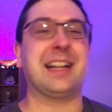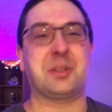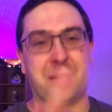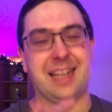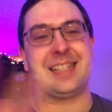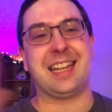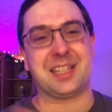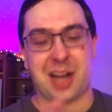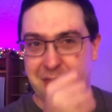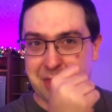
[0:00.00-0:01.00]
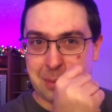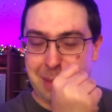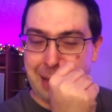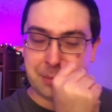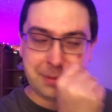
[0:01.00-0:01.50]
that's what it is. He gets caught in
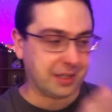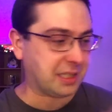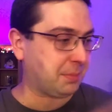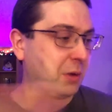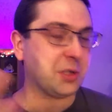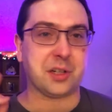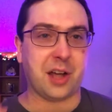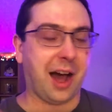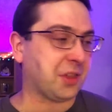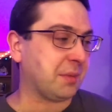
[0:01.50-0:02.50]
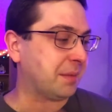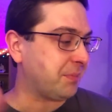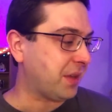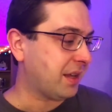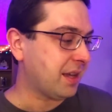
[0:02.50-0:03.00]
the Batmobile explosion, Gotham.
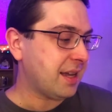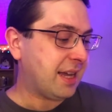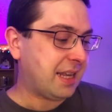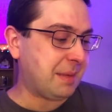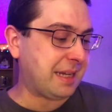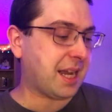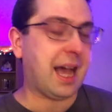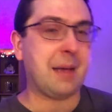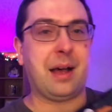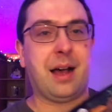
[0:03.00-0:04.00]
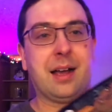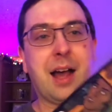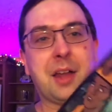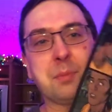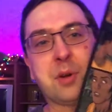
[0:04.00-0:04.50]
And in the meantime,
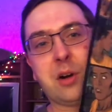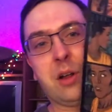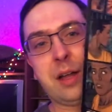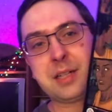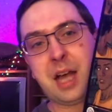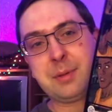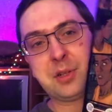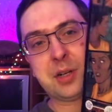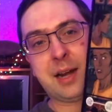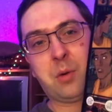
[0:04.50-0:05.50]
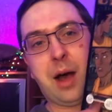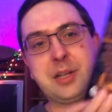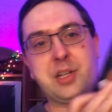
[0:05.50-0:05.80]
Gotham Girl and Thomas are kind of